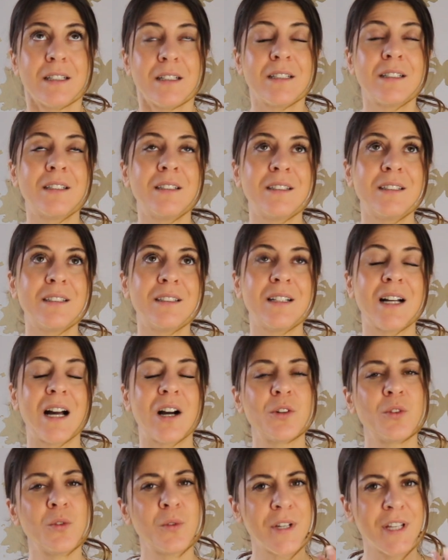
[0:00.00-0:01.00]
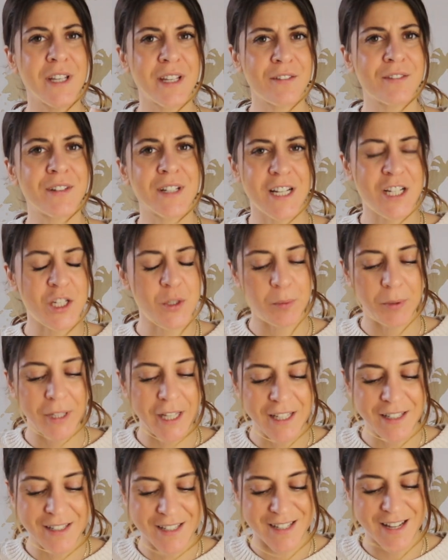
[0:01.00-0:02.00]
uh, how do we even
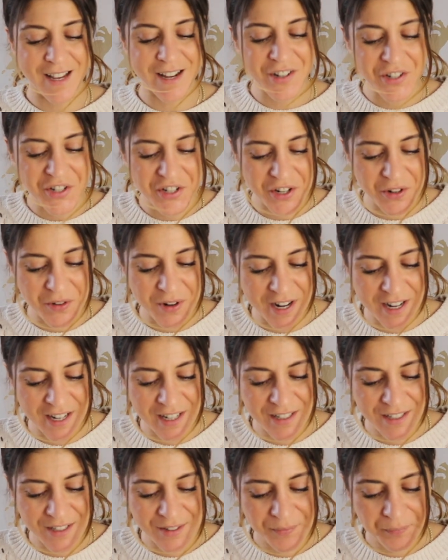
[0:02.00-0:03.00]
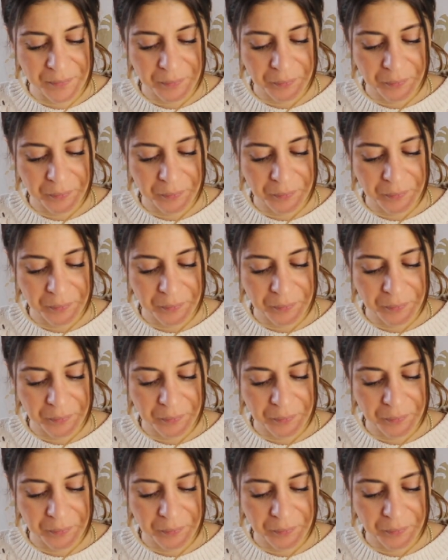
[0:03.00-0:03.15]
explain this energy, right?